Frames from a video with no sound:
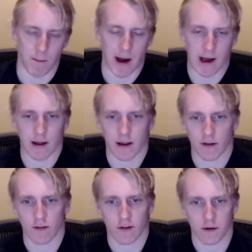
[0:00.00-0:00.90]
My
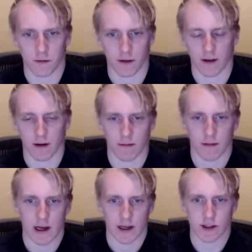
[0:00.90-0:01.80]
concern with him
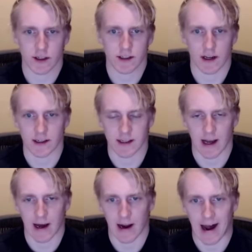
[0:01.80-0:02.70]
is just that it's
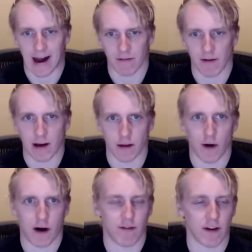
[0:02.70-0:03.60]
not a high volume
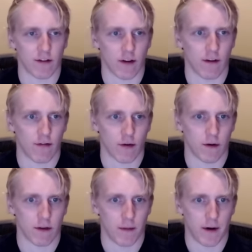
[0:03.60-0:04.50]
offense. They've
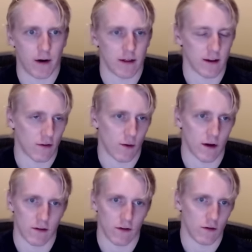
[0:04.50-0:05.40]
thrown the ball, I think,
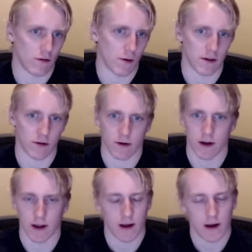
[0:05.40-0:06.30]
22,
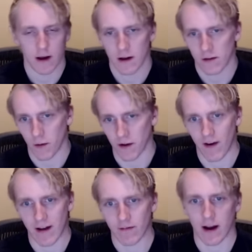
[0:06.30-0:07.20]
23,
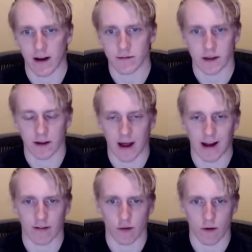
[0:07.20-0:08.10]
25 times in the
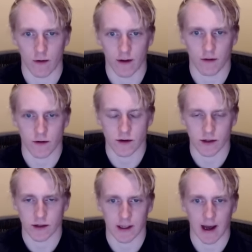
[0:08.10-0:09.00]
last three weeks, which is
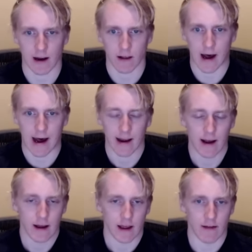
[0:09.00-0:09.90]
just not a lot.
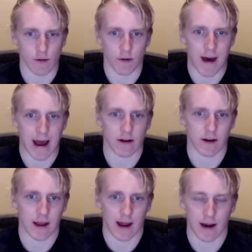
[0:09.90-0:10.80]
Even with
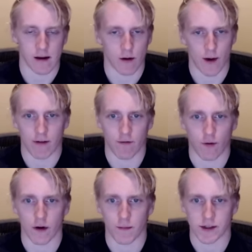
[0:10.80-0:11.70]
Maclin getting around
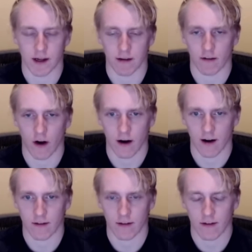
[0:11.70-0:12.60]
40% of the
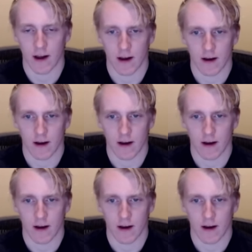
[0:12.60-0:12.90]
targets,